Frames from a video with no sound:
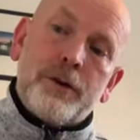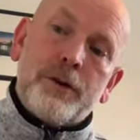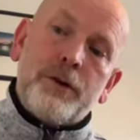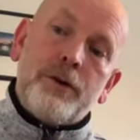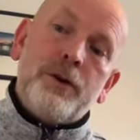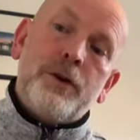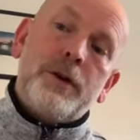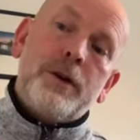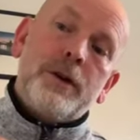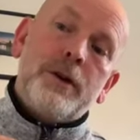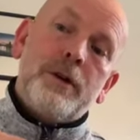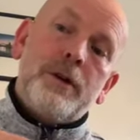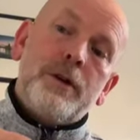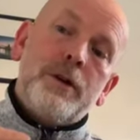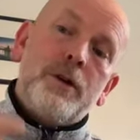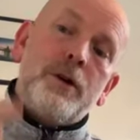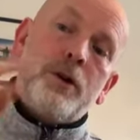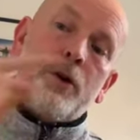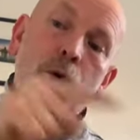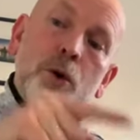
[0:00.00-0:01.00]
So you can
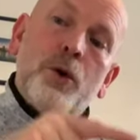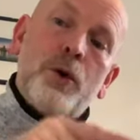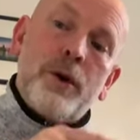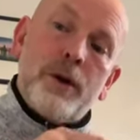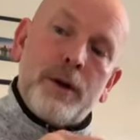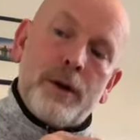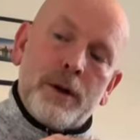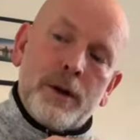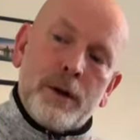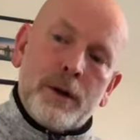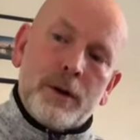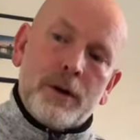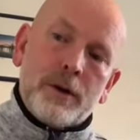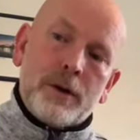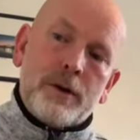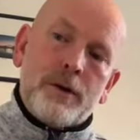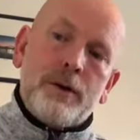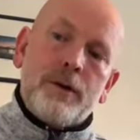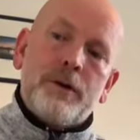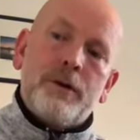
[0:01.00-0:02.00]
go and
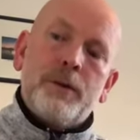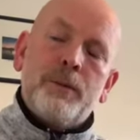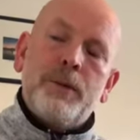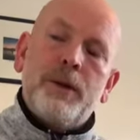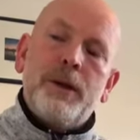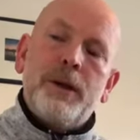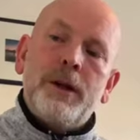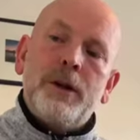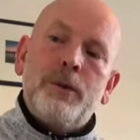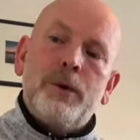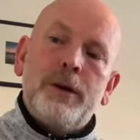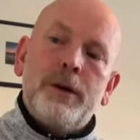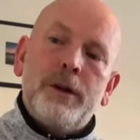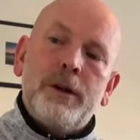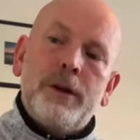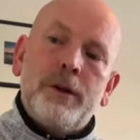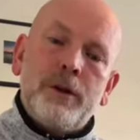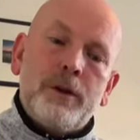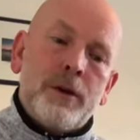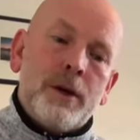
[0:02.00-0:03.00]
do something that you want
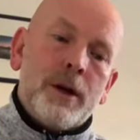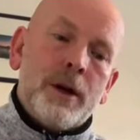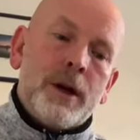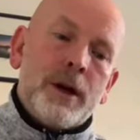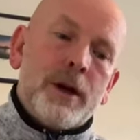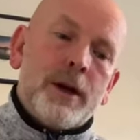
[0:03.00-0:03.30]
to do,